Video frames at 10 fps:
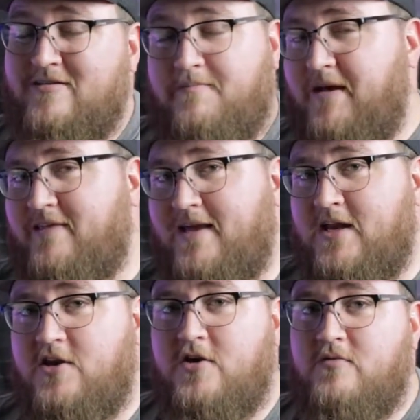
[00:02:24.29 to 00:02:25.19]
That's the best they
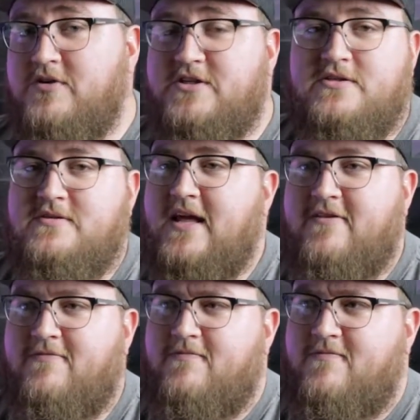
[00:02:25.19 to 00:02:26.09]
can do, which
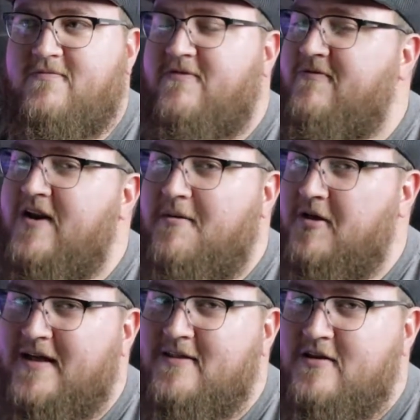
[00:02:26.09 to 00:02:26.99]
that's
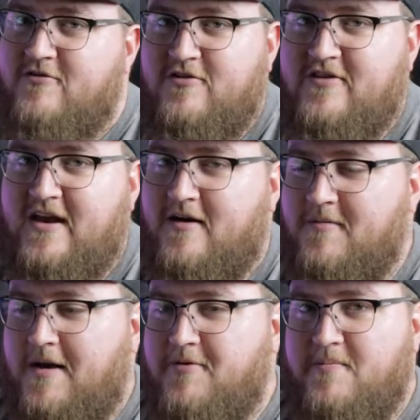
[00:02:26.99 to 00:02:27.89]
phenomenal. That's industry standard.
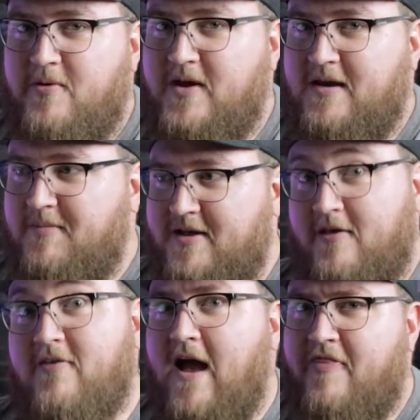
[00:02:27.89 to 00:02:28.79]
I'm not poo-pooing it
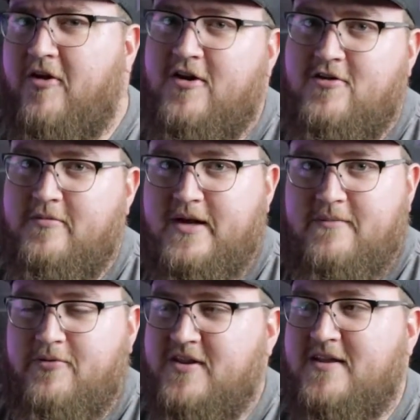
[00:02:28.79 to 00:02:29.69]
because it's not 32-bit
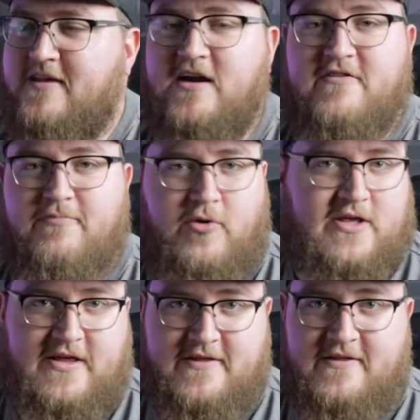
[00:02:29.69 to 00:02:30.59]
input. That's kind of
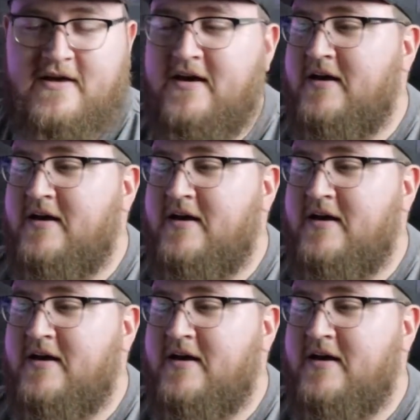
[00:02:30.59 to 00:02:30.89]
pointless.